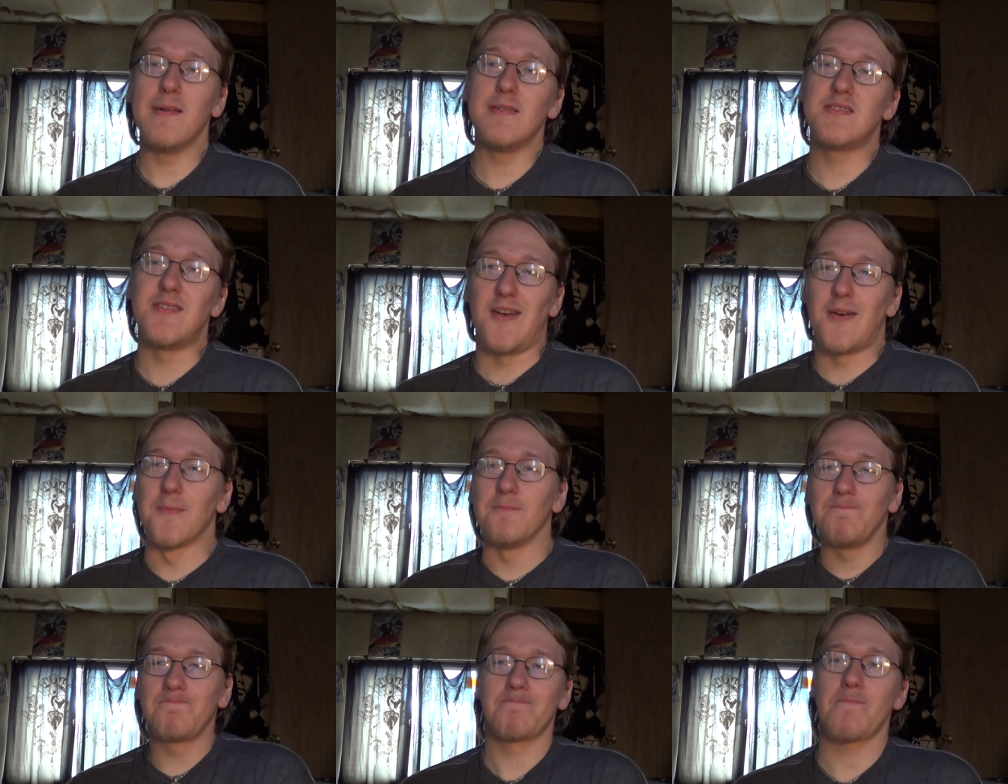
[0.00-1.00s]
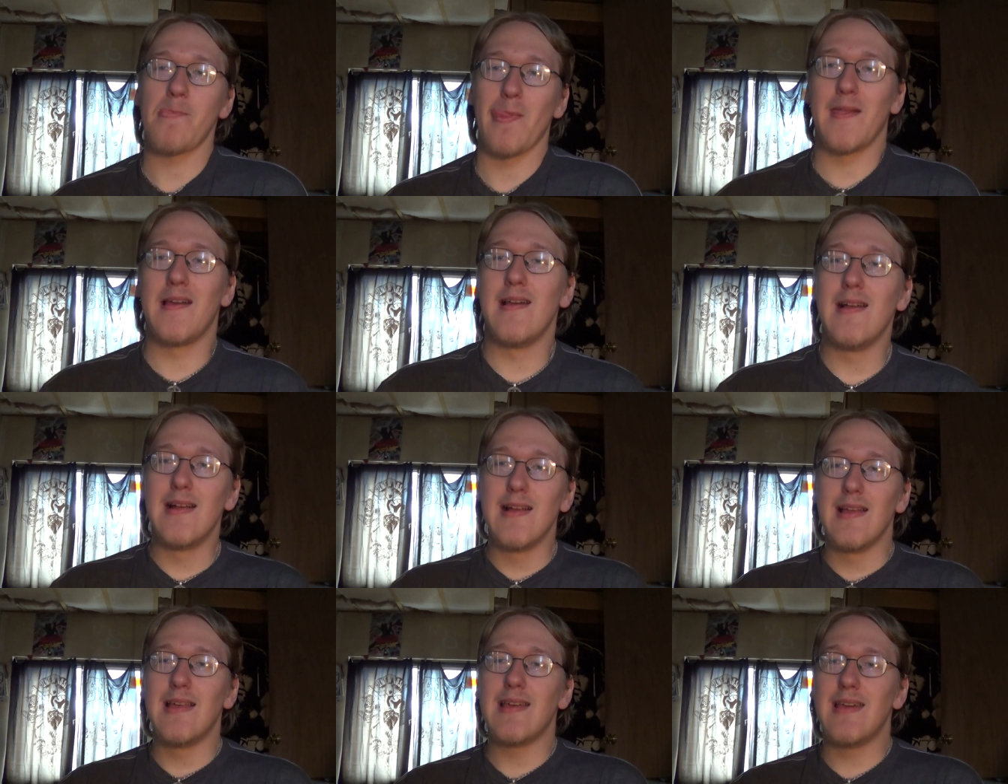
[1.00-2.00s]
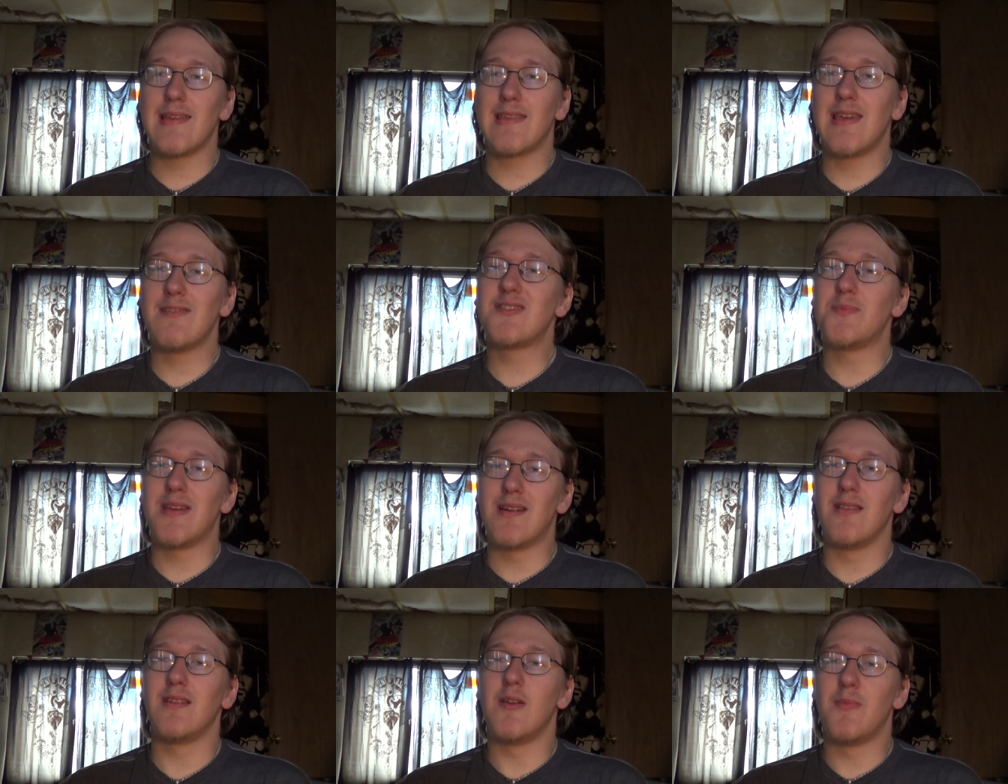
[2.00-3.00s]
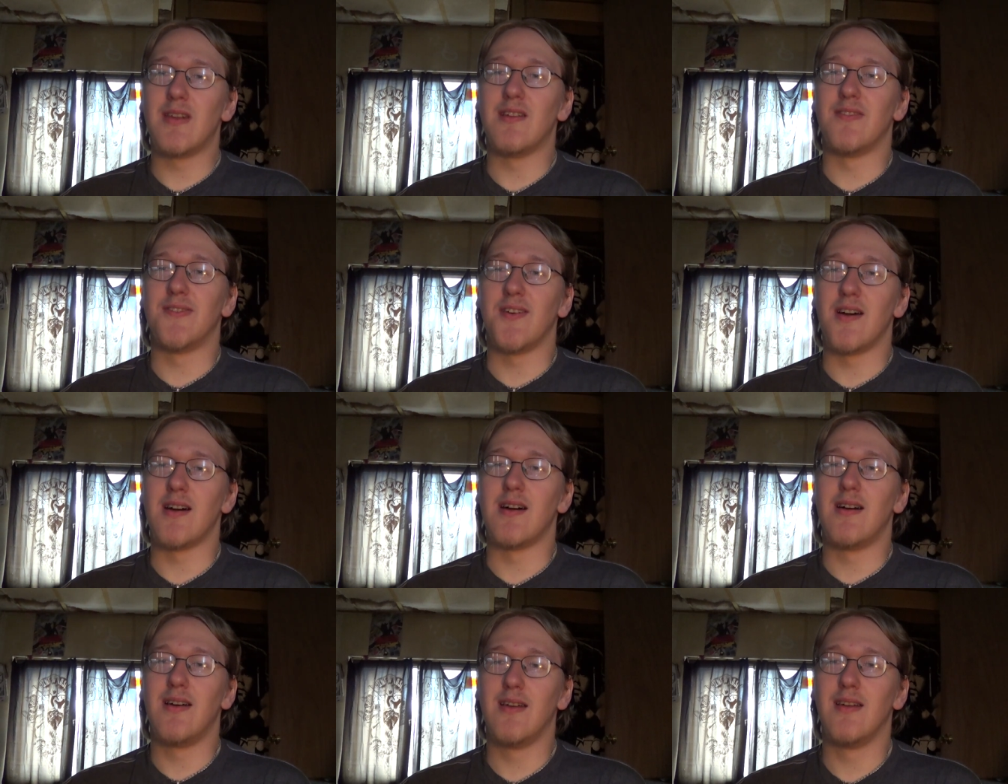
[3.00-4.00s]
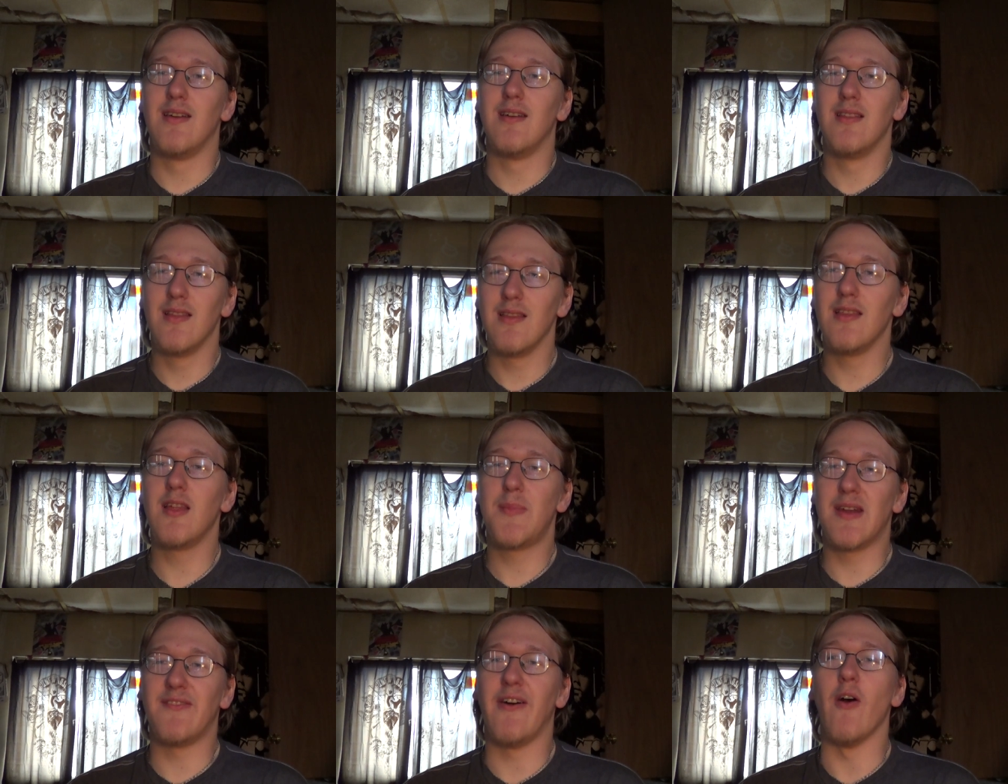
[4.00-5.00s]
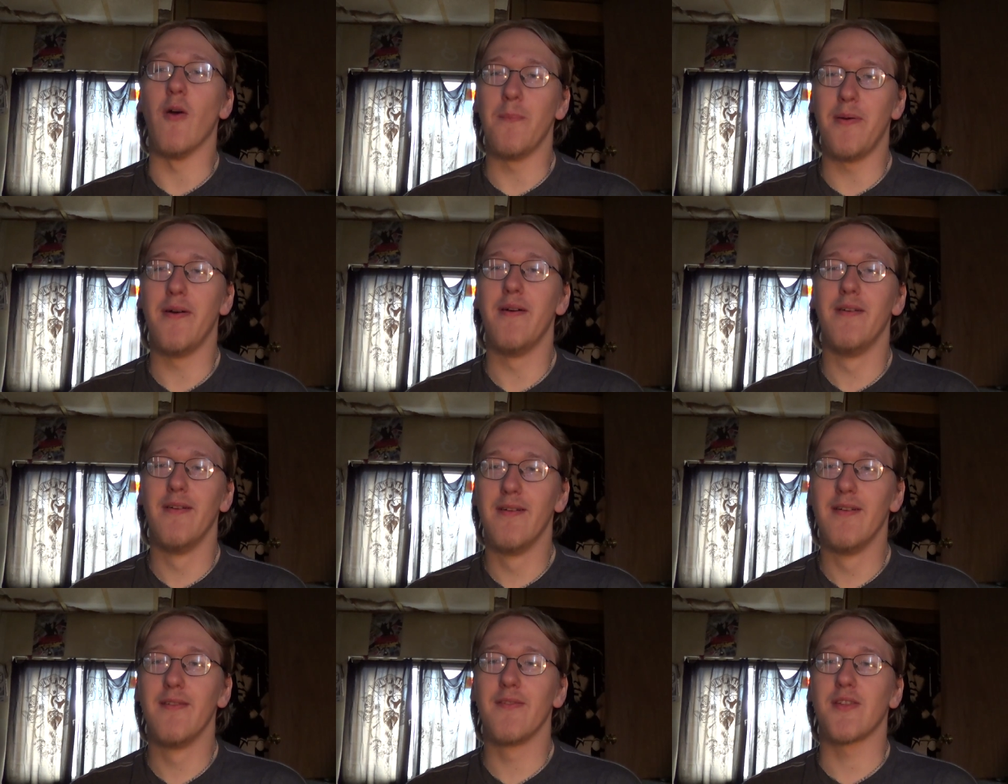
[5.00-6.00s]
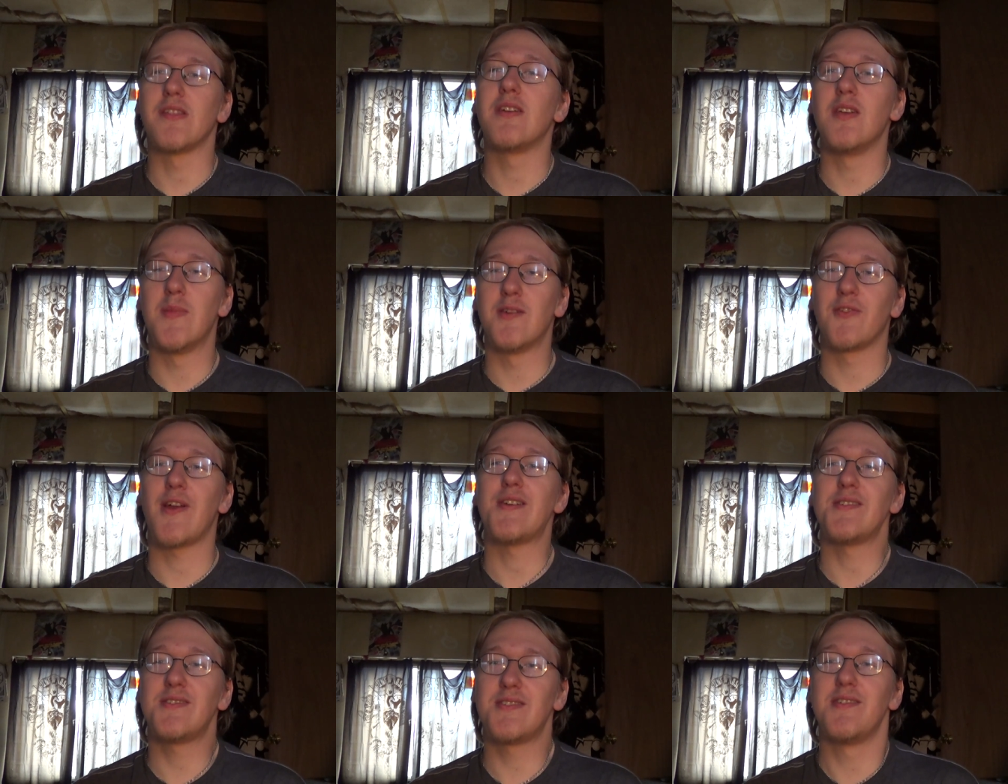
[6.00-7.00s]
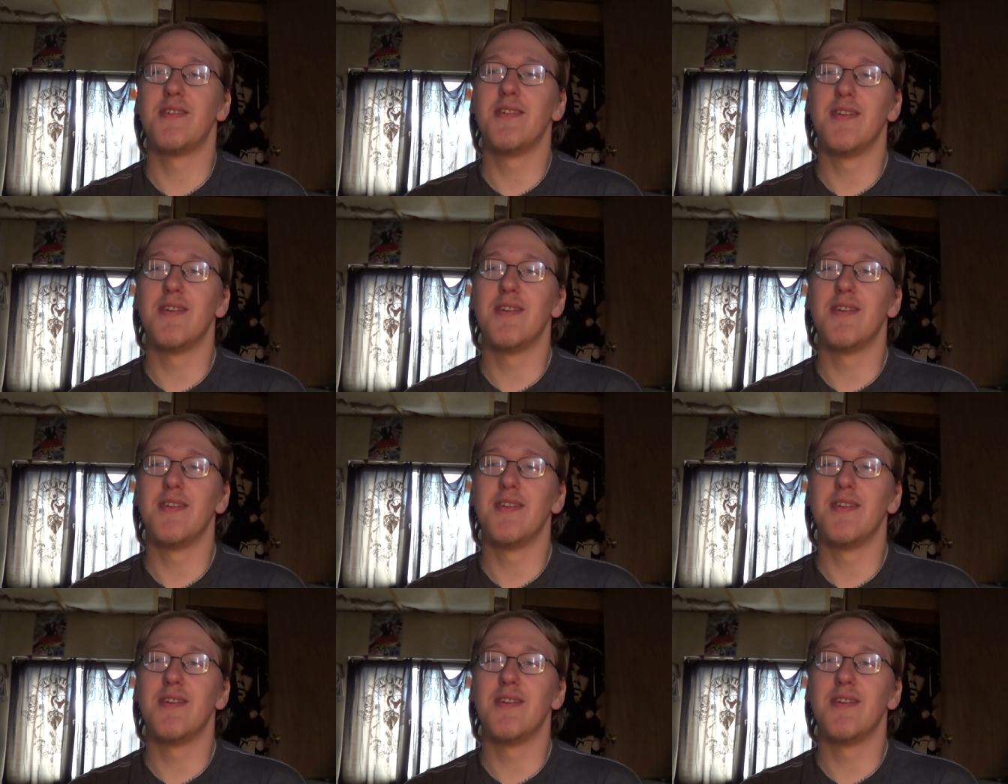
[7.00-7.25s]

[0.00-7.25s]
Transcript: So, it, it gives me a little bit of uh, a little bit of hope for the human race.